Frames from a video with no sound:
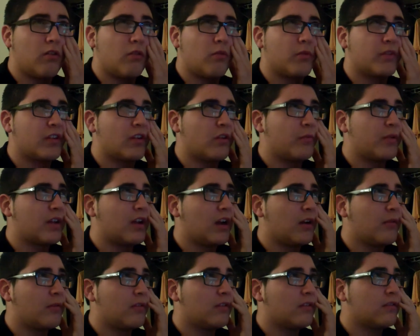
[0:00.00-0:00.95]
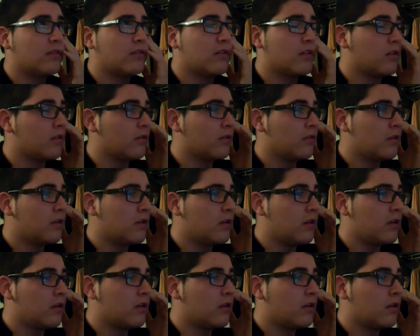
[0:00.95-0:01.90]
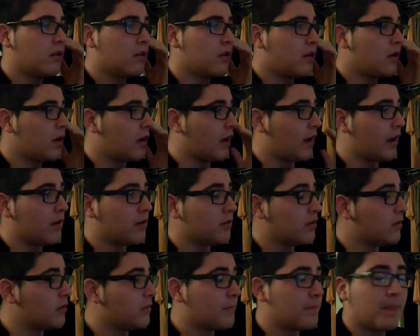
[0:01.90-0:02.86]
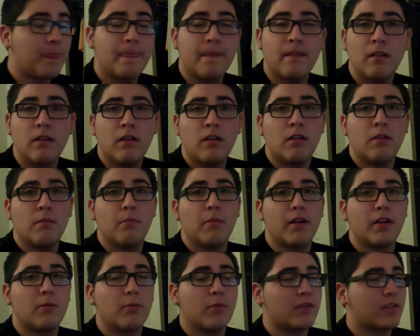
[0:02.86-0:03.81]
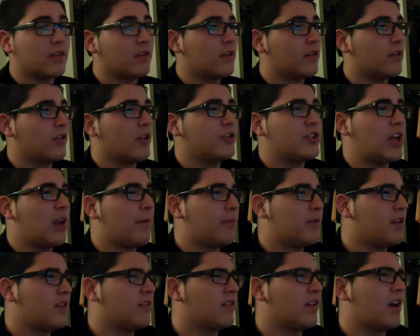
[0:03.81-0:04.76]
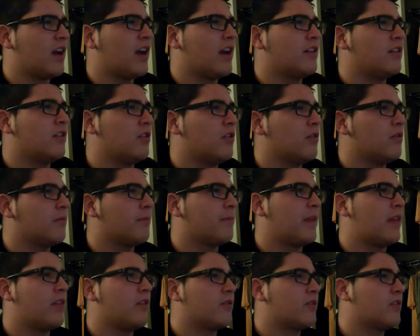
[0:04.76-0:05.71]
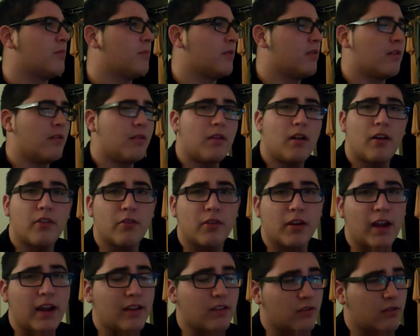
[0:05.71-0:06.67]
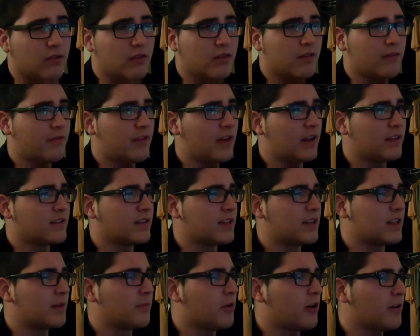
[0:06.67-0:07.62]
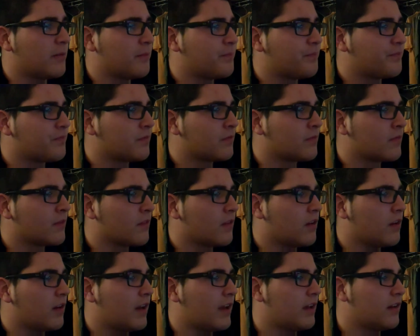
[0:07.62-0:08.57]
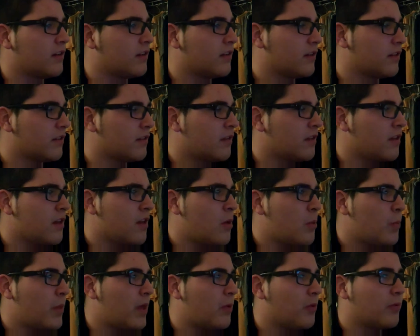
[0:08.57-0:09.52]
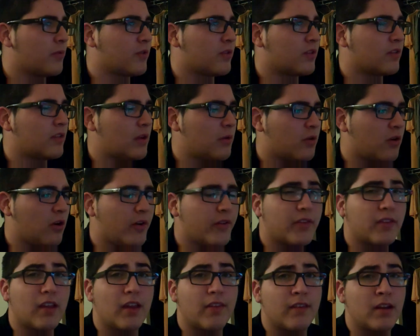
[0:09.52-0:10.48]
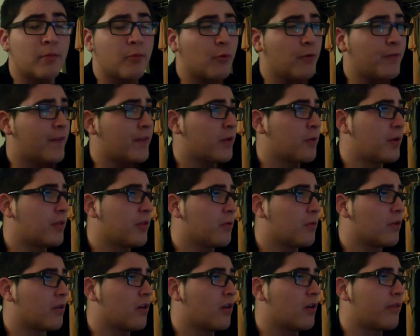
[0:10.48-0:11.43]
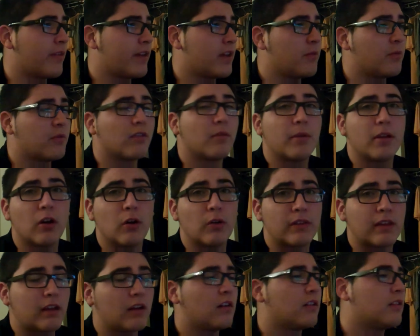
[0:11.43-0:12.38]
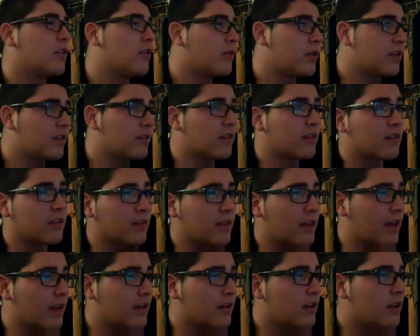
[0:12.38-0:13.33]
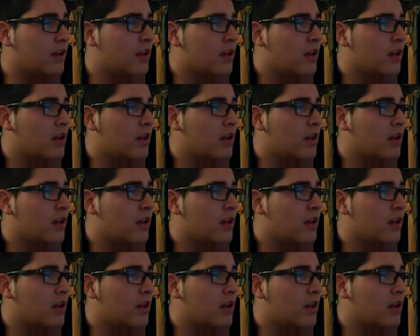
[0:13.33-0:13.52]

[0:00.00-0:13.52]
Was it Omigawa? No, I don't know. But it was a Japanese guy I know, and there's some other guys on the fan side that I'm on, and they were calling this guy the number one featherweight in the world, and that he was gonna be Jose Aldo, and he's this and that,